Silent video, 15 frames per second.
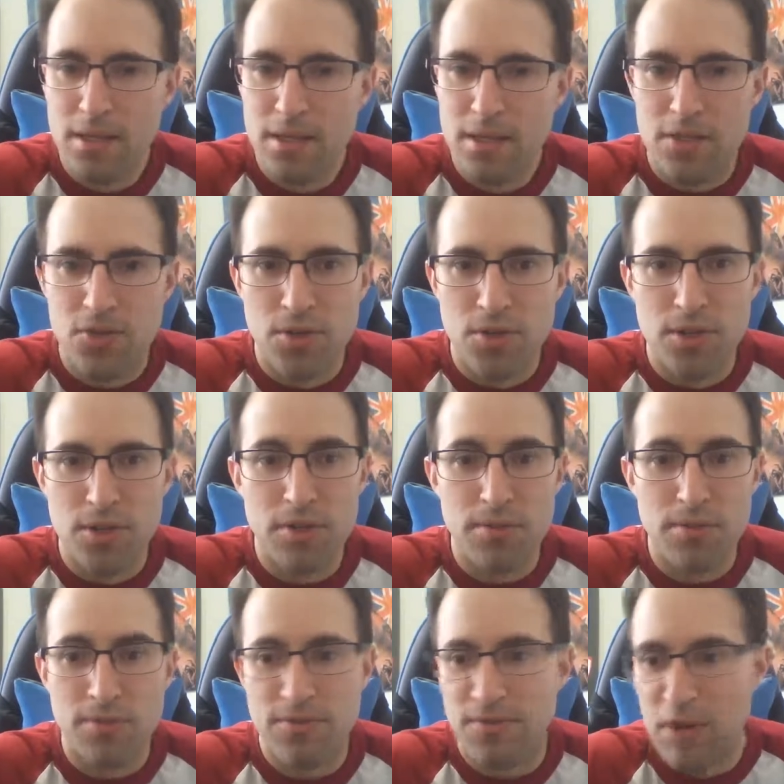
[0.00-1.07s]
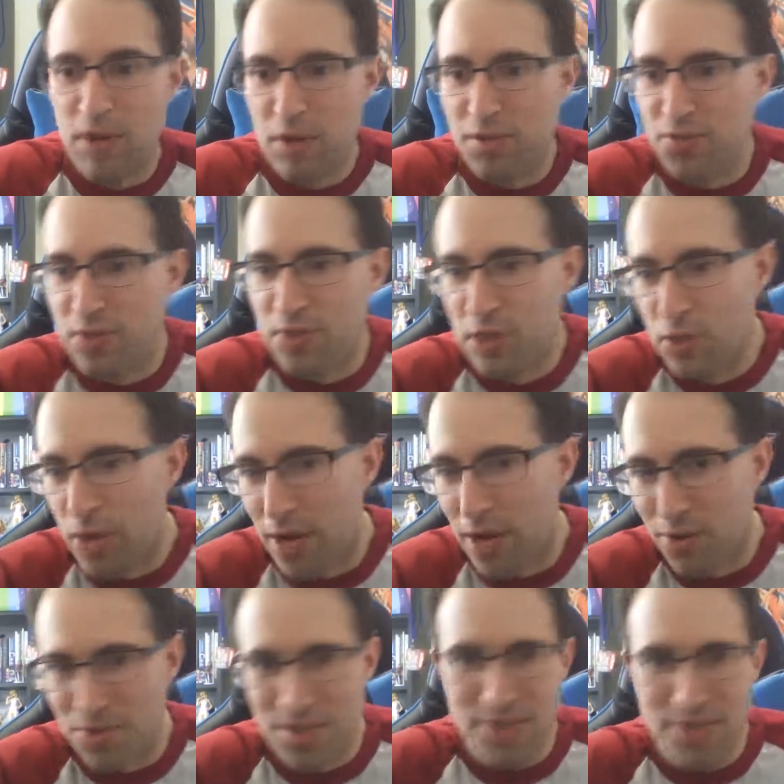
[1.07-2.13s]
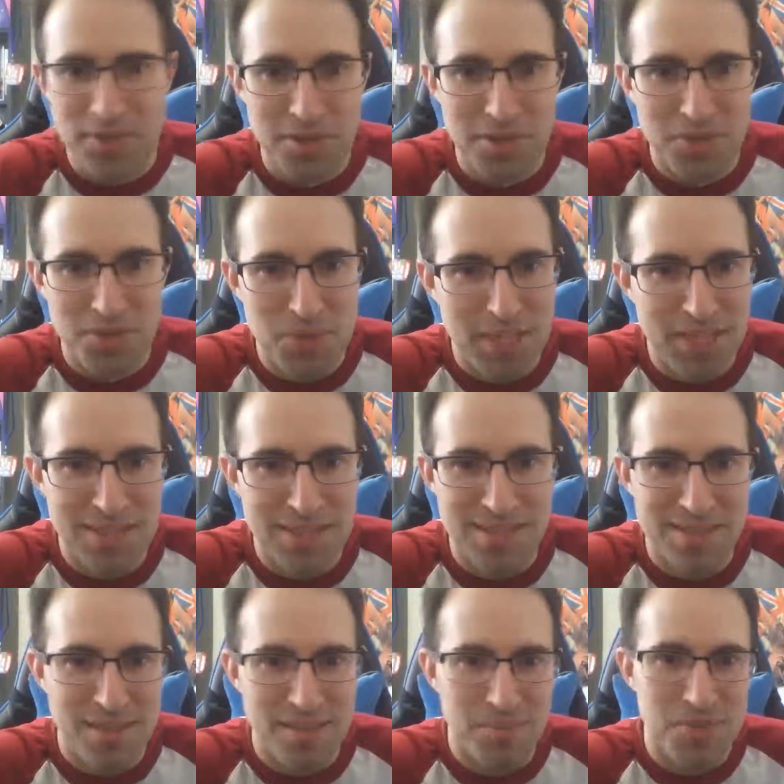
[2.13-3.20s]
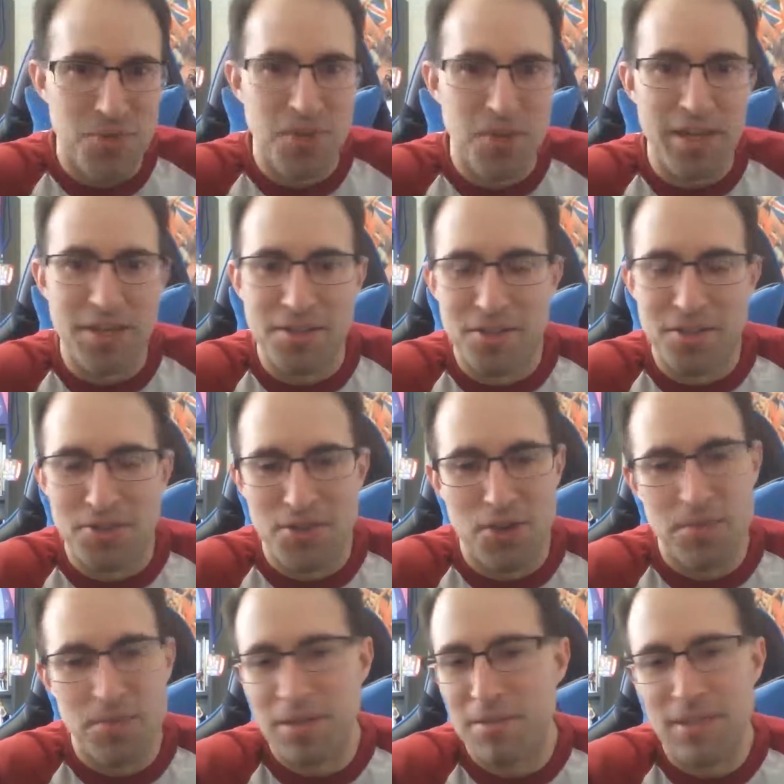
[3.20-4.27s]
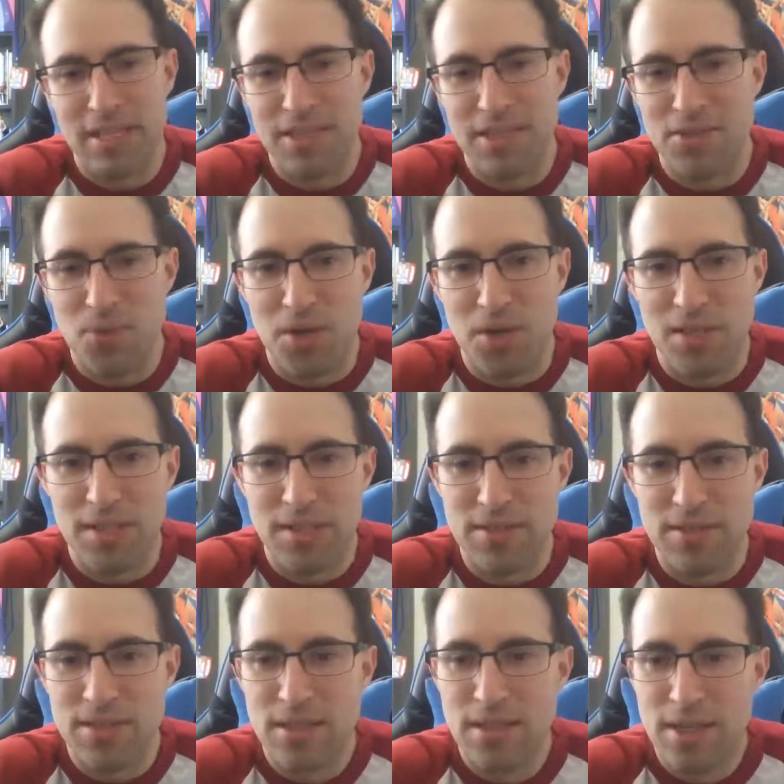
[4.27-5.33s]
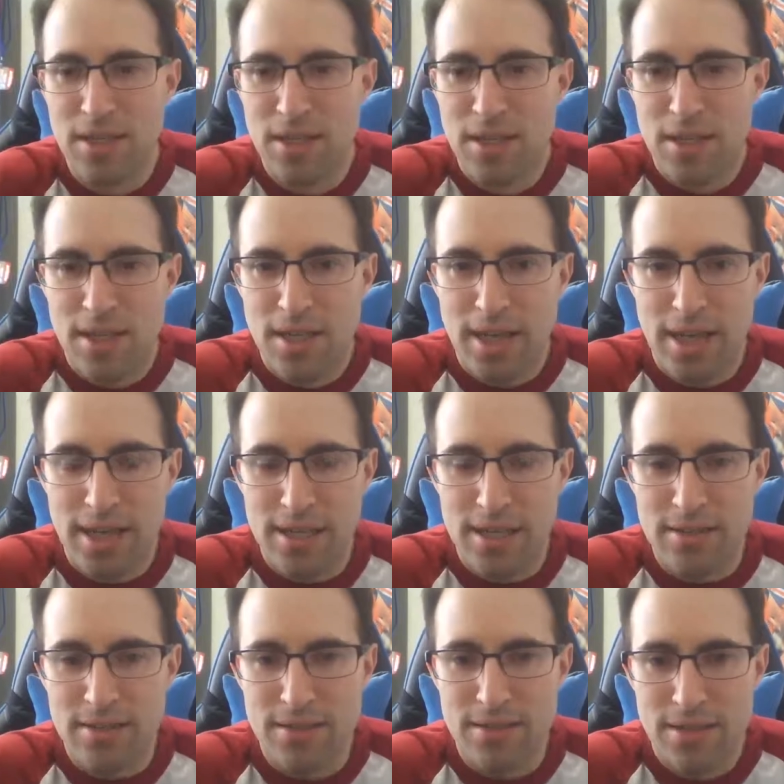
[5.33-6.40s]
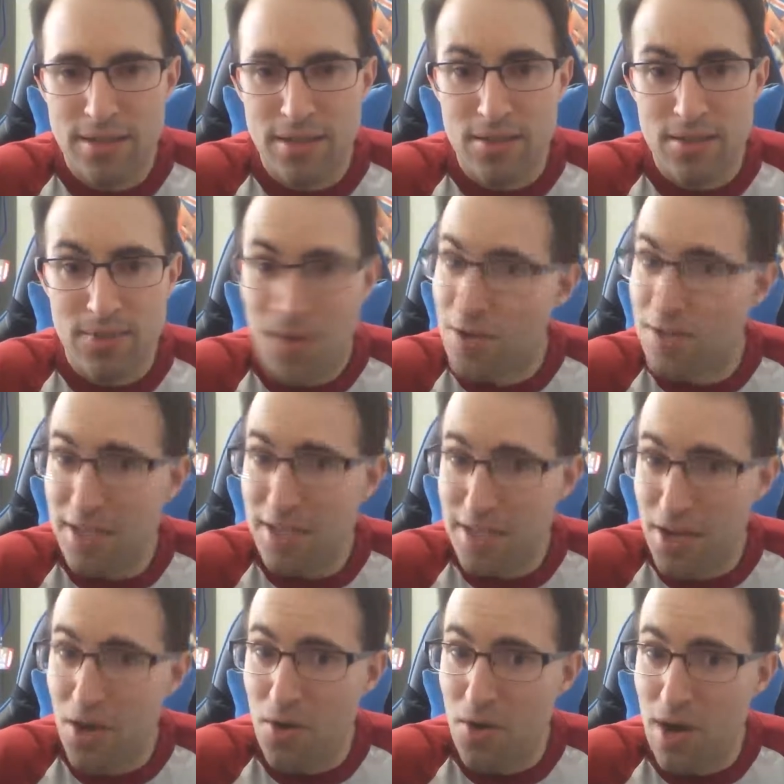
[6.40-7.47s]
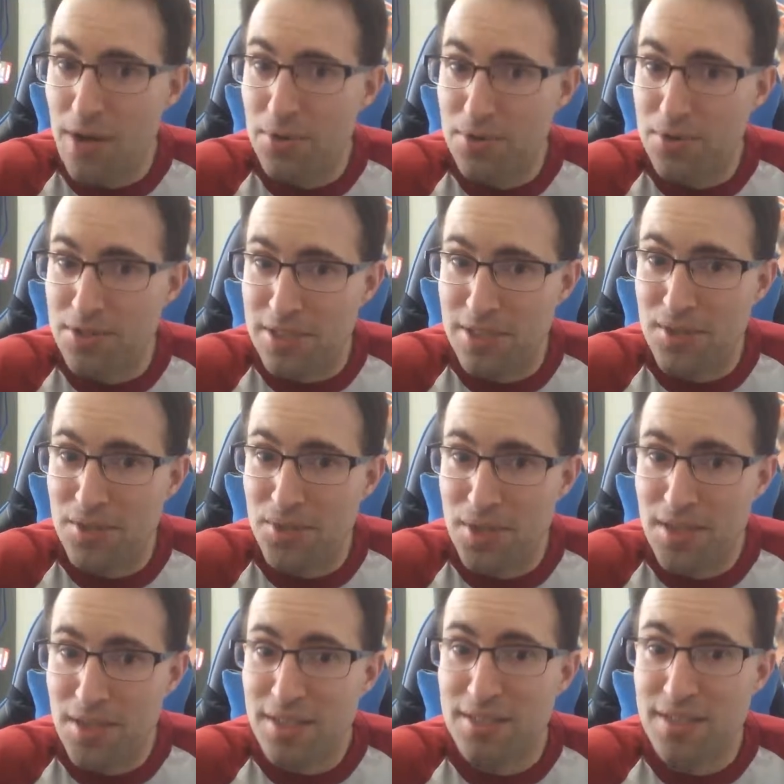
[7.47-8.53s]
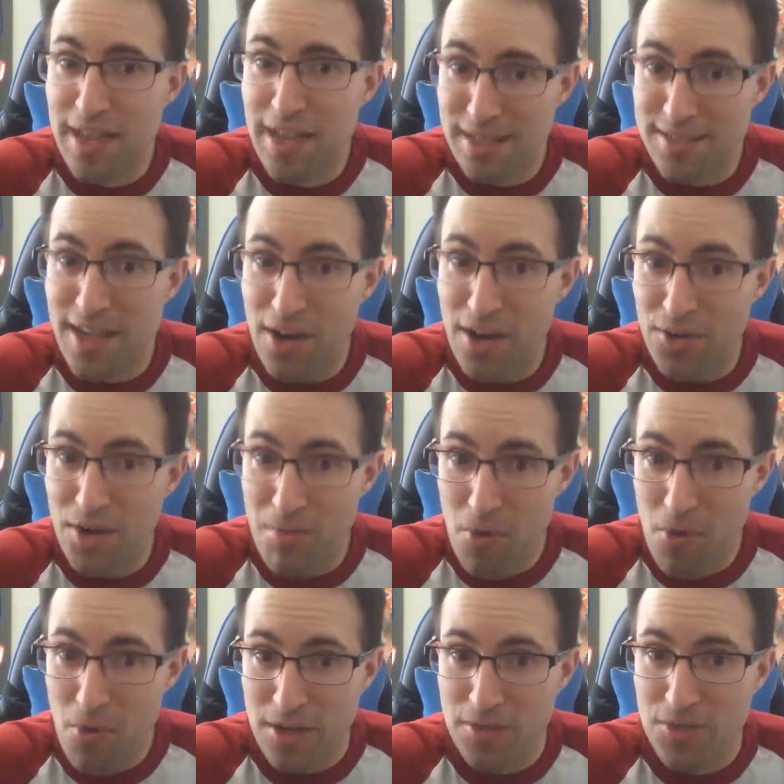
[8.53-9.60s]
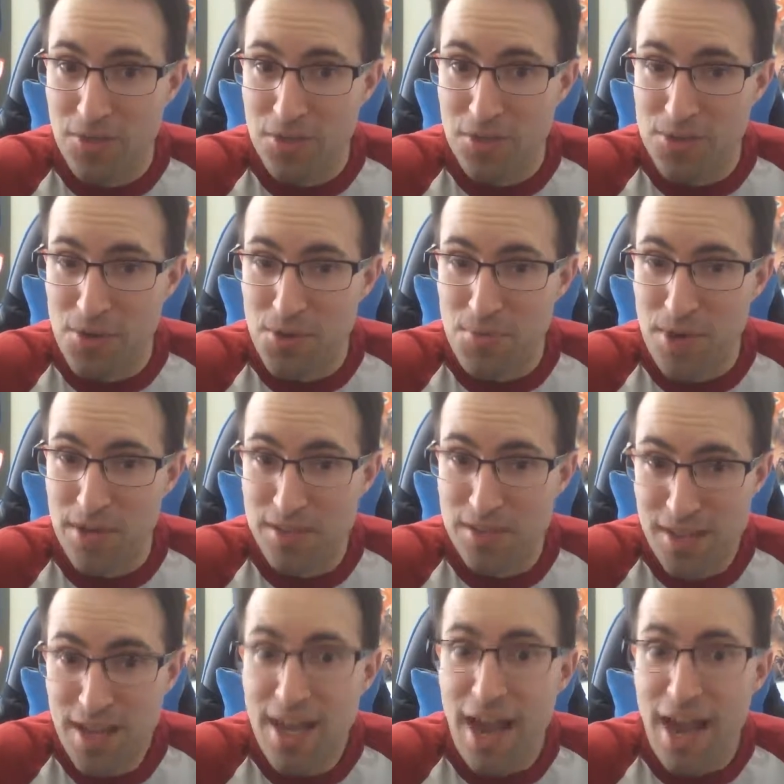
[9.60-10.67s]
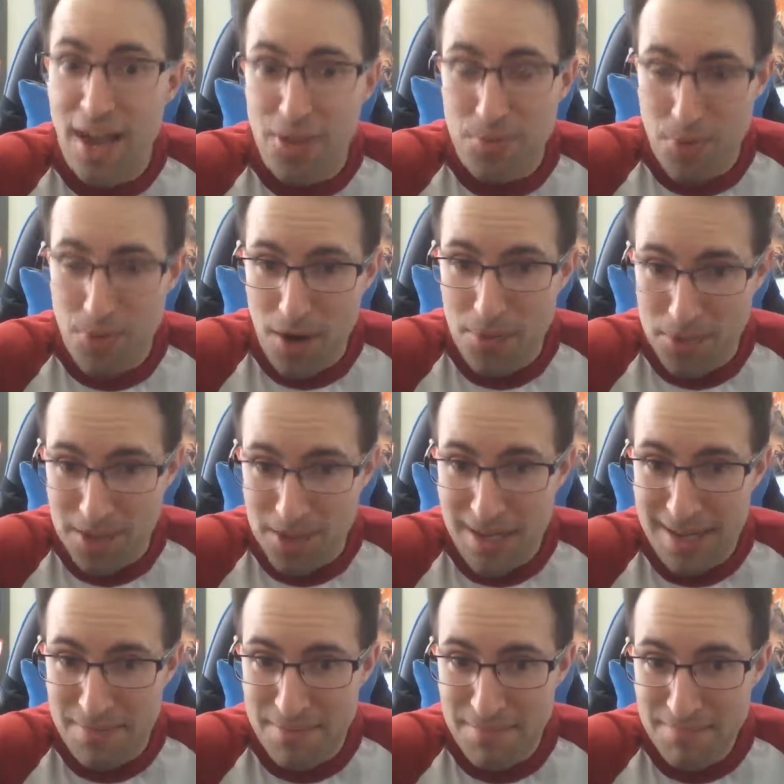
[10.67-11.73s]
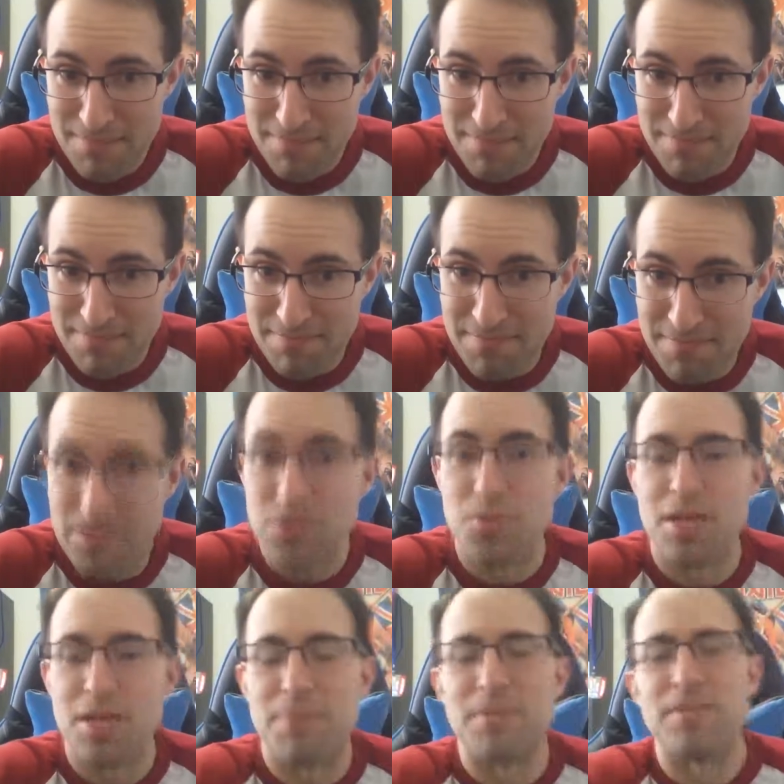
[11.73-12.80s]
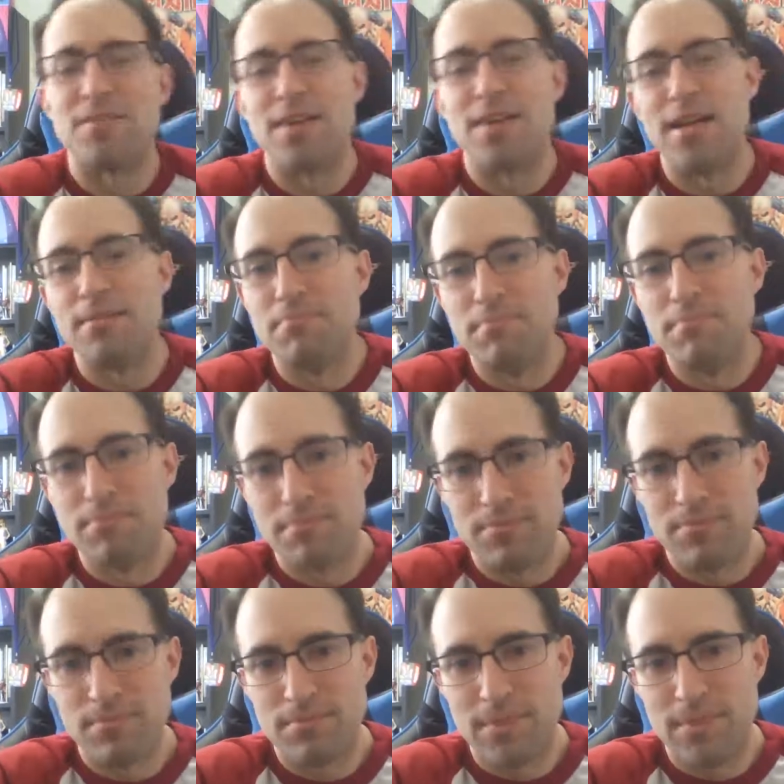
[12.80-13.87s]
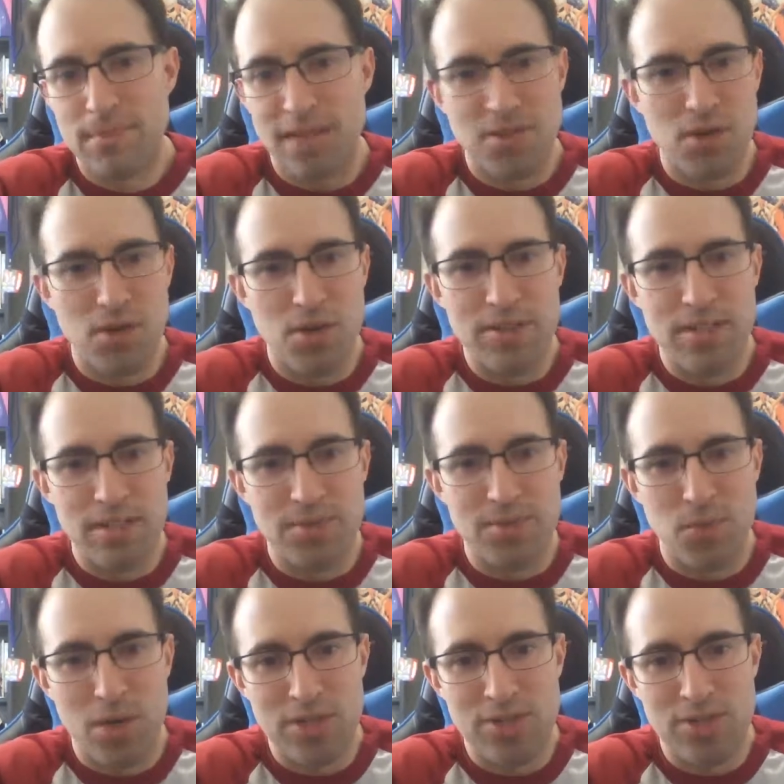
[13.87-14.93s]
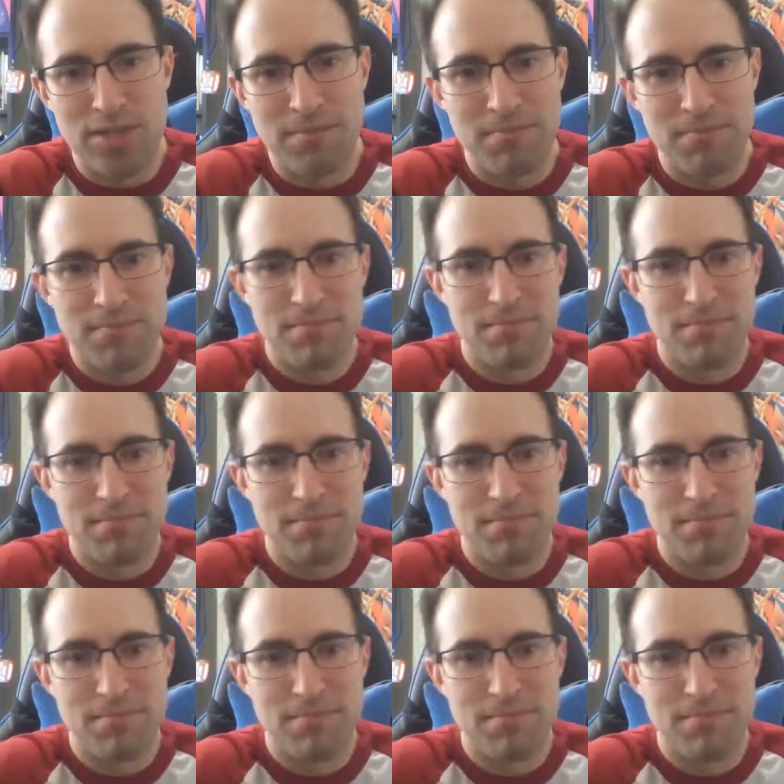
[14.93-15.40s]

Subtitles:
Enjoy the very few hours left in this weekend since I'm so late on this show, but it is what it is. And as far as I know, I will see you next Saturday morning for the Soapbox at the proper time. So with that being said, as always, thanks for watching.